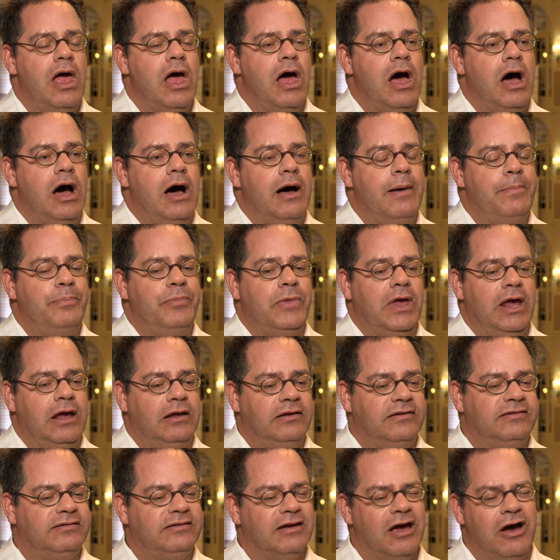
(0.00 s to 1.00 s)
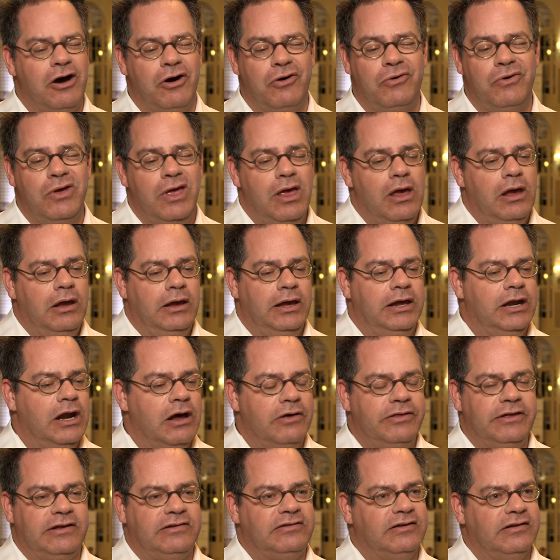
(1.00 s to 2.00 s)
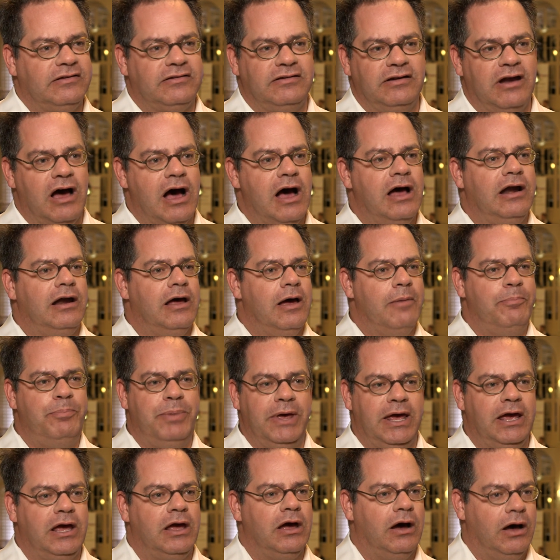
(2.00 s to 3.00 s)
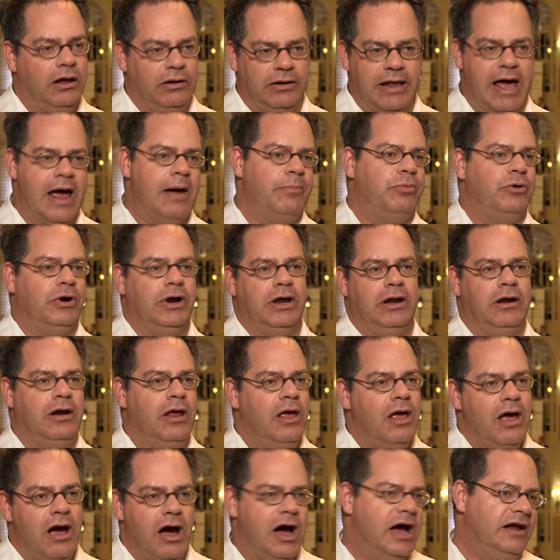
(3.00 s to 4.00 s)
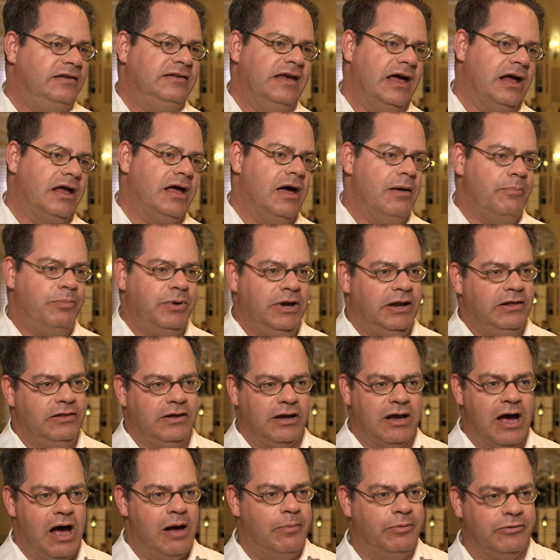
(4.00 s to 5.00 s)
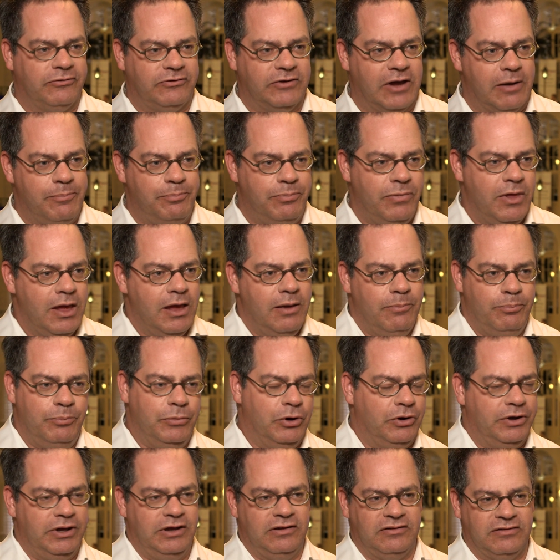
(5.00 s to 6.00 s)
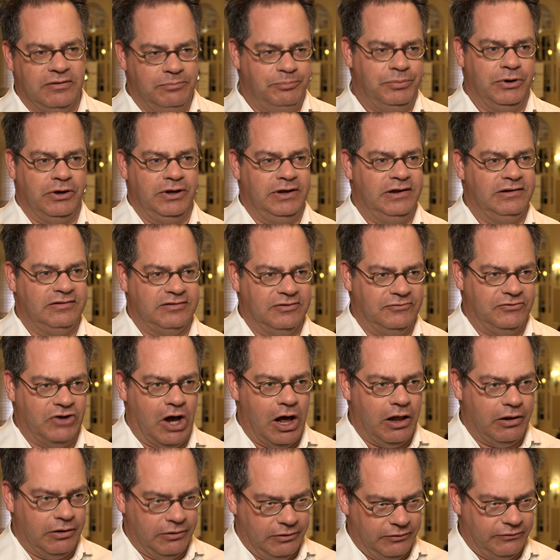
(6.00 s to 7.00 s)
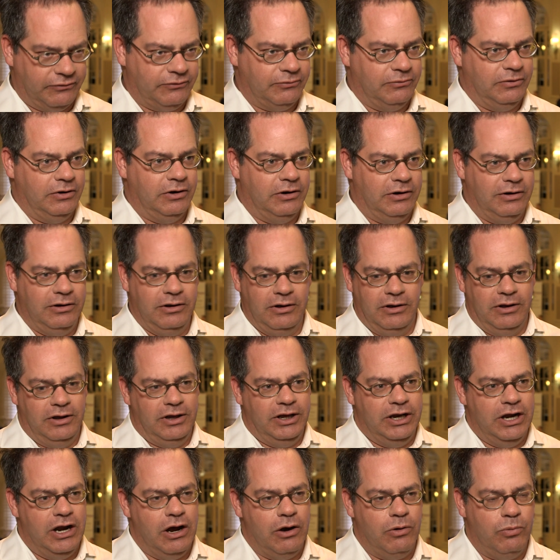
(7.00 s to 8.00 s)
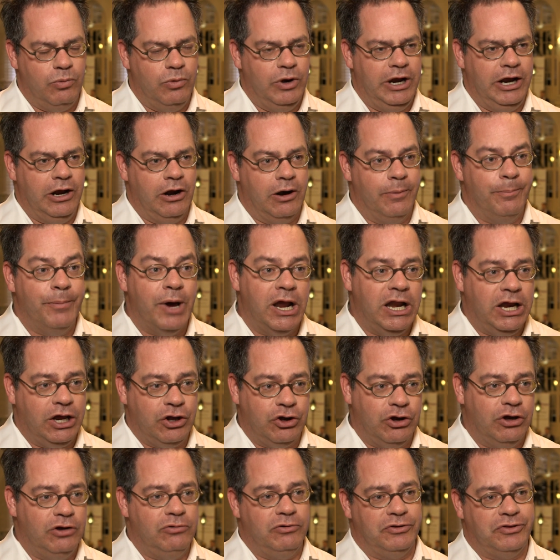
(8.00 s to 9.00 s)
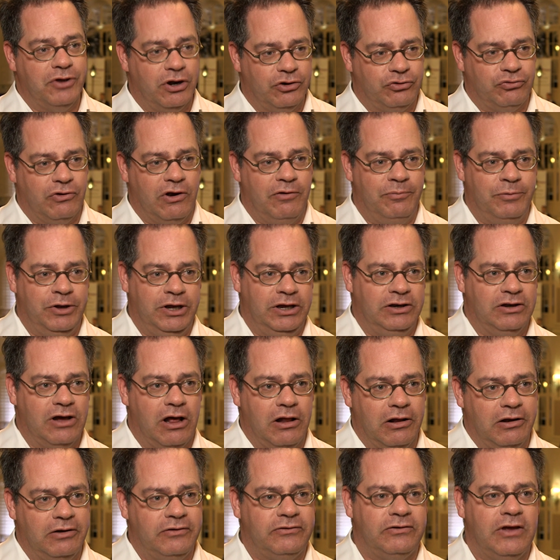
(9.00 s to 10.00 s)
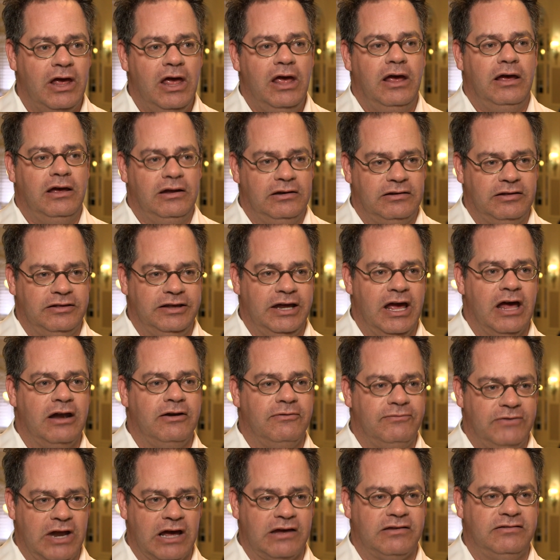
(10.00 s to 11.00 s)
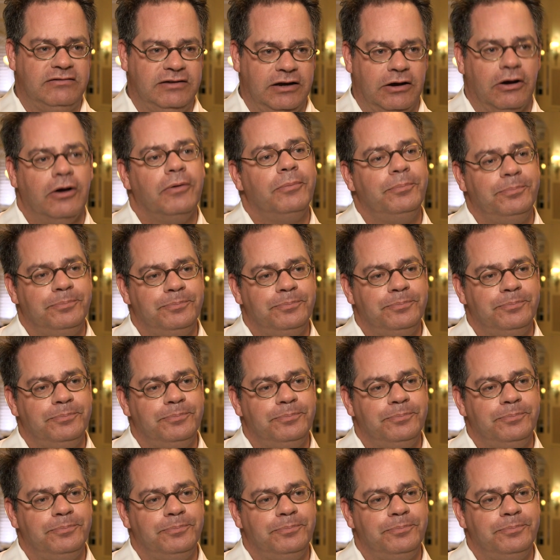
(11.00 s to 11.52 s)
And so, you know, this is not a big, elaborate, high-tech company that gobbles up millions and billions of dollars. We are money good with our $12 million into the end of next year.